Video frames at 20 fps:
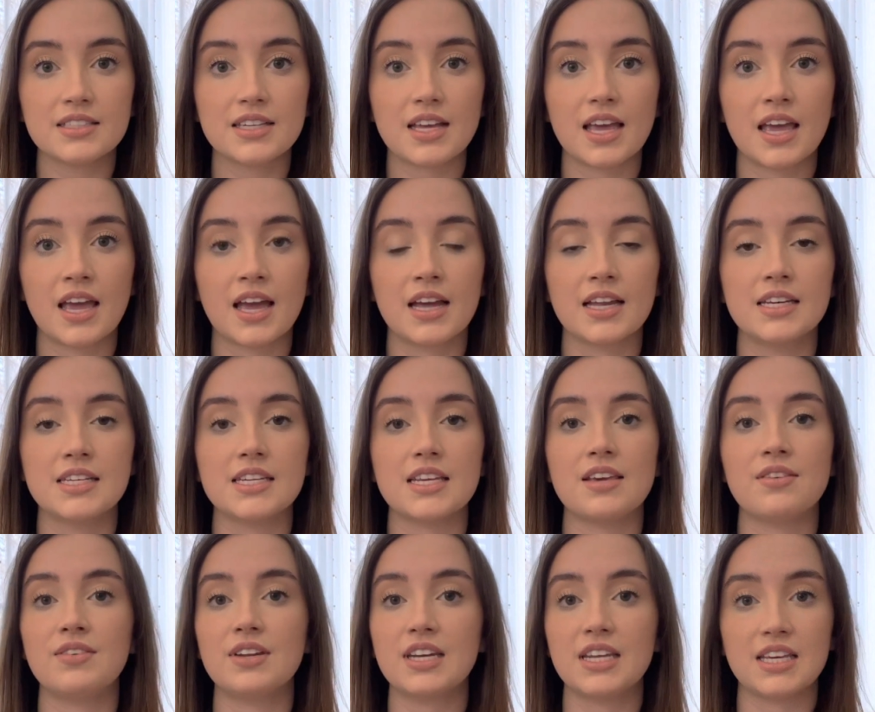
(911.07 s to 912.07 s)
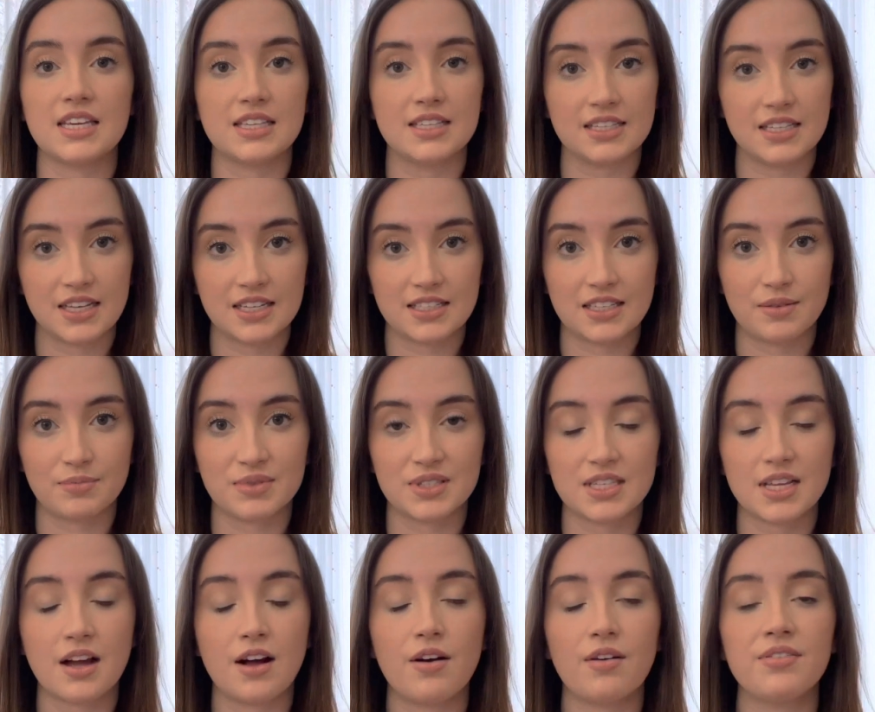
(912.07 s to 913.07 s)
and even he says
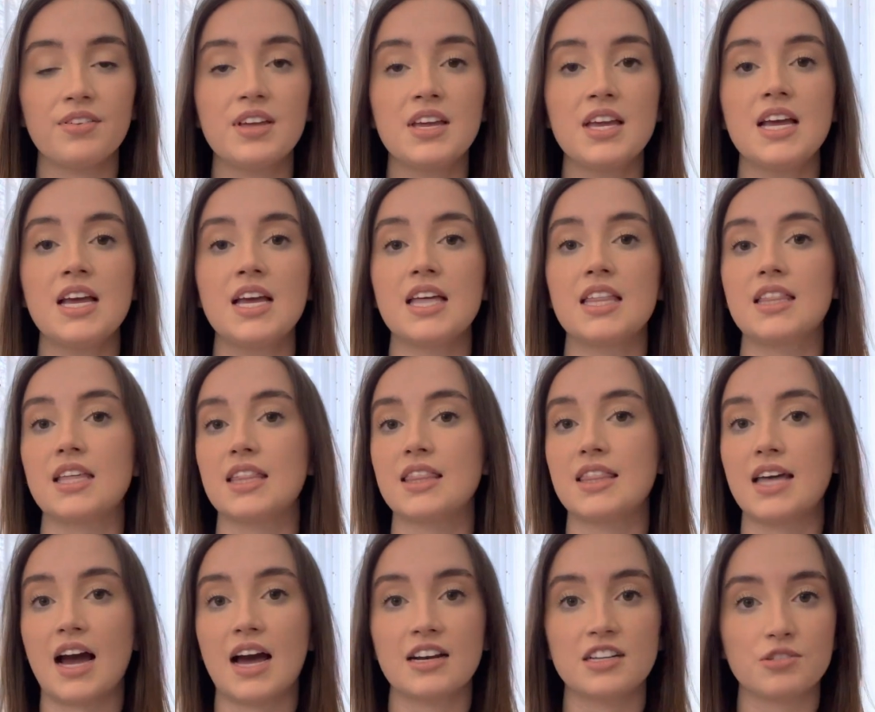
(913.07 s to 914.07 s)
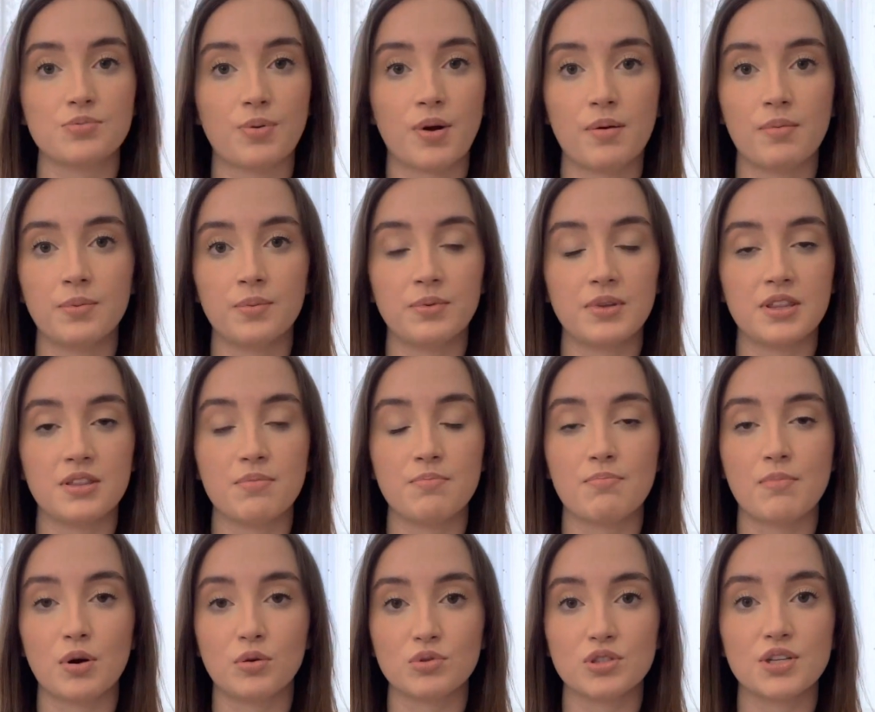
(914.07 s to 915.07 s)
himself that that is probably the
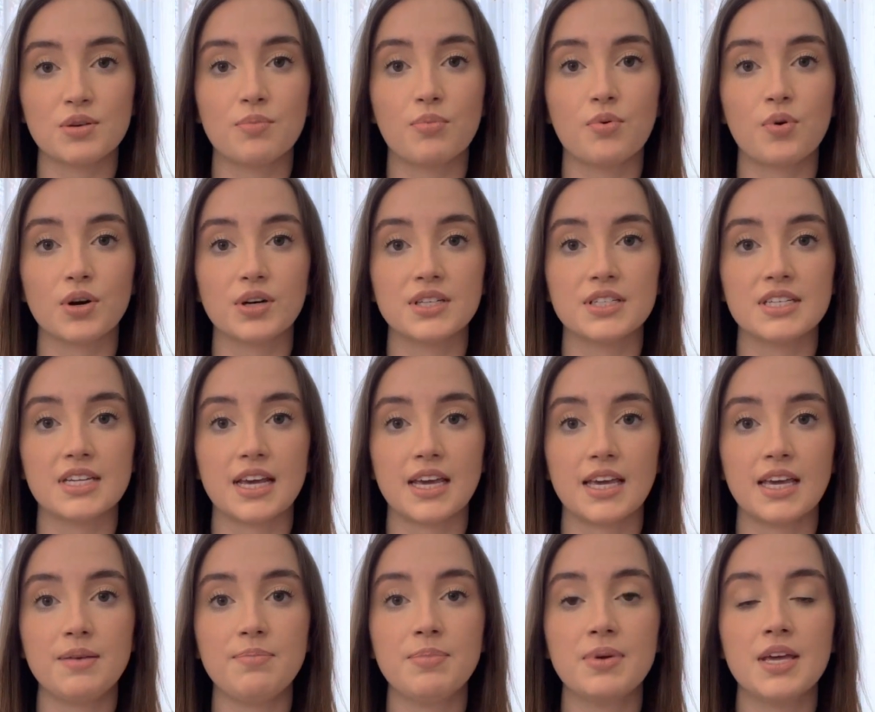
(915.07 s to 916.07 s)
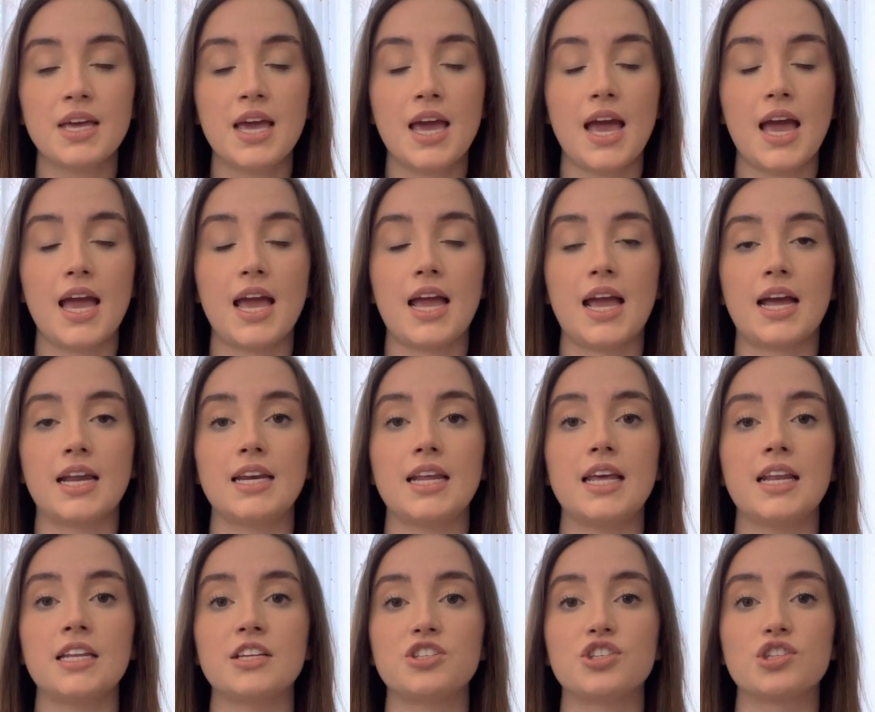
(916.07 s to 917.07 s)
most important tape, and
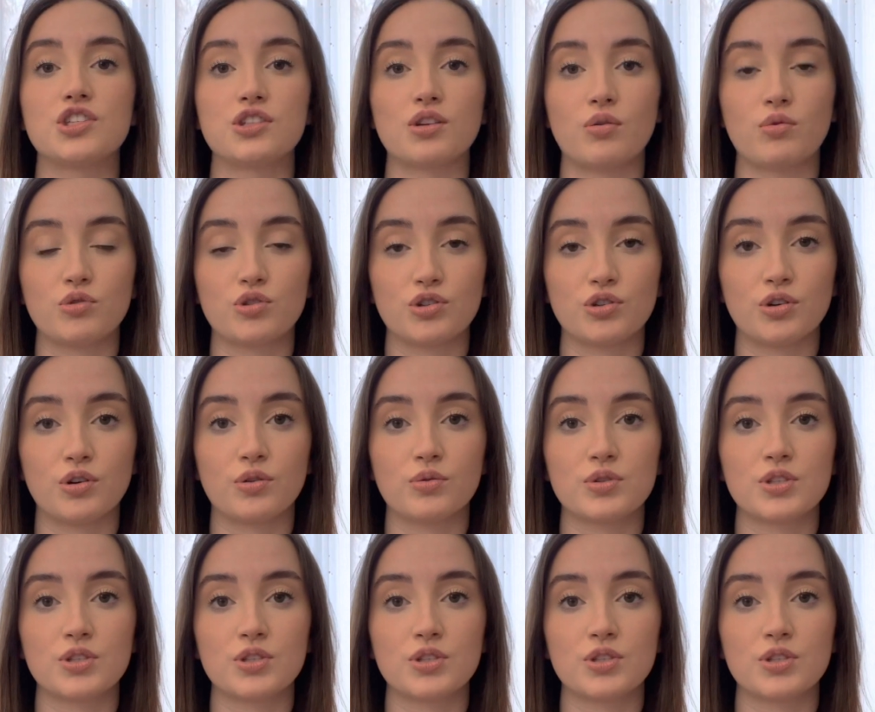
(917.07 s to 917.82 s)
it is so true.